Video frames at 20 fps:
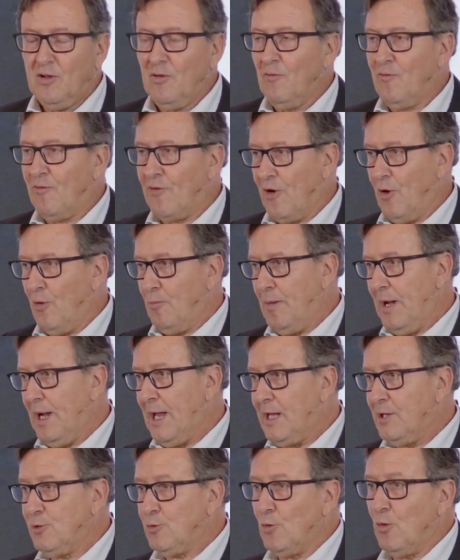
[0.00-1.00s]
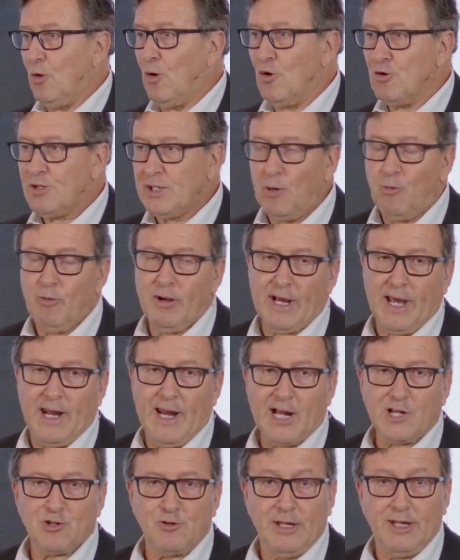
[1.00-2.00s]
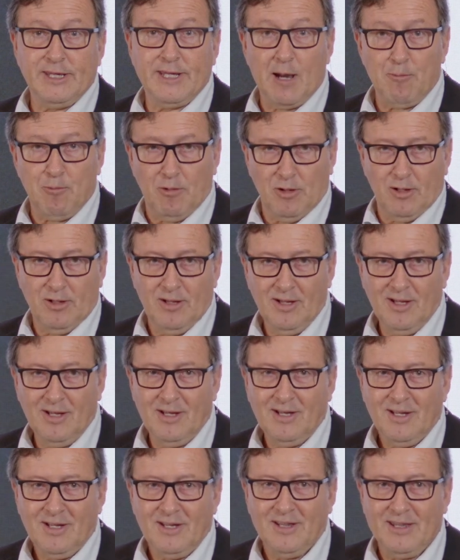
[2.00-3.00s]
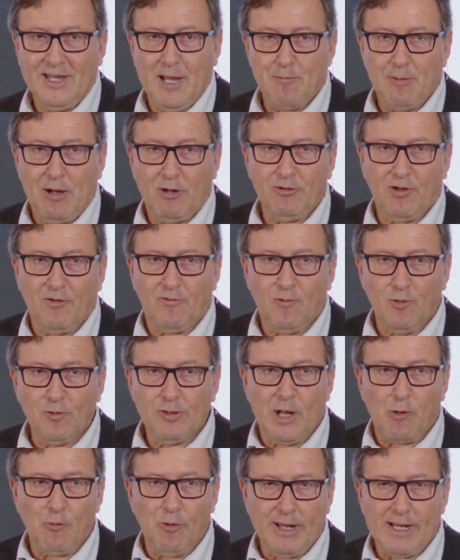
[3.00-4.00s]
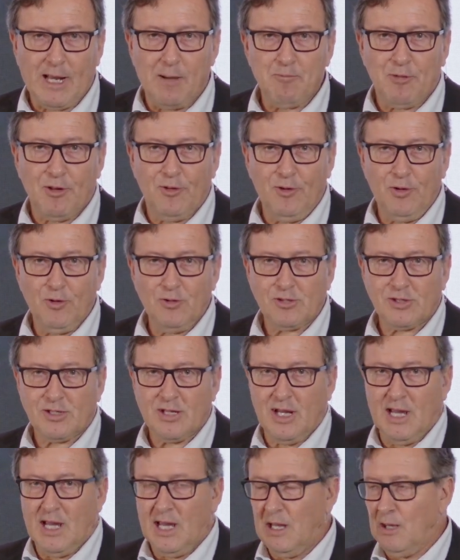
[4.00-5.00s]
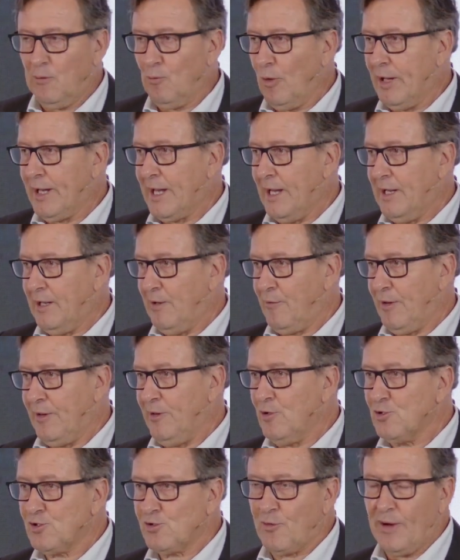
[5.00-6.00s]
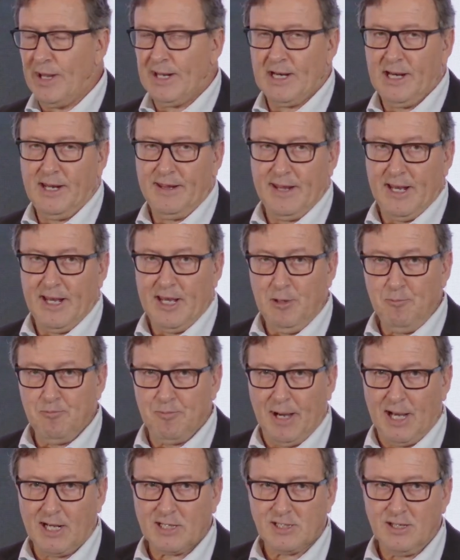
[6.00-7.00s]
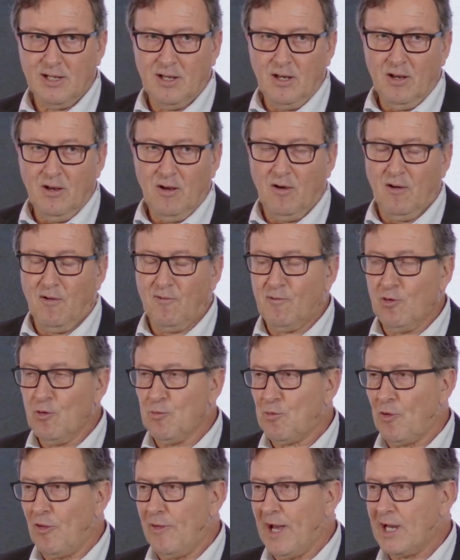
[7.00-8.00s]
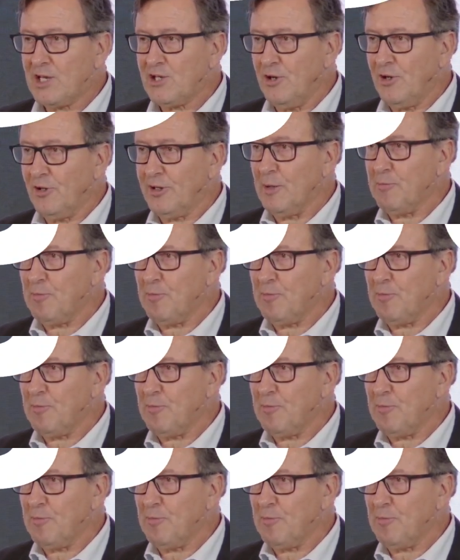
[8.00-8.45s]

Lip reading: from land to ocean, we can actually double the amount of food that we can produce, and we can reduce greatly the impacts of food production on the